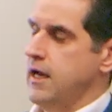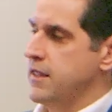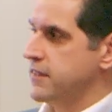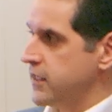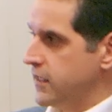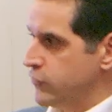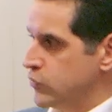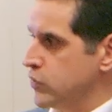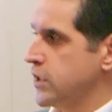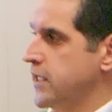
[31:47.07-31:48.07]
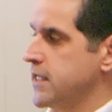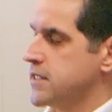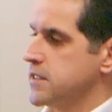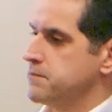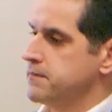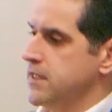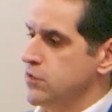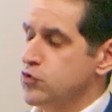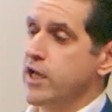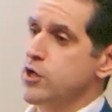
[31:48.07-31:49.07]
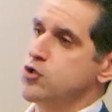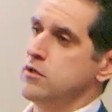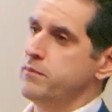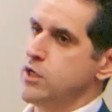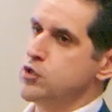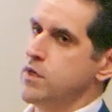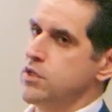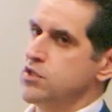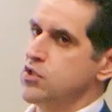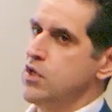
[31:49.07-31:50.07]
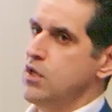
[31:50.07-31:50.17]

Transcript: I think if you look at international benchmarks,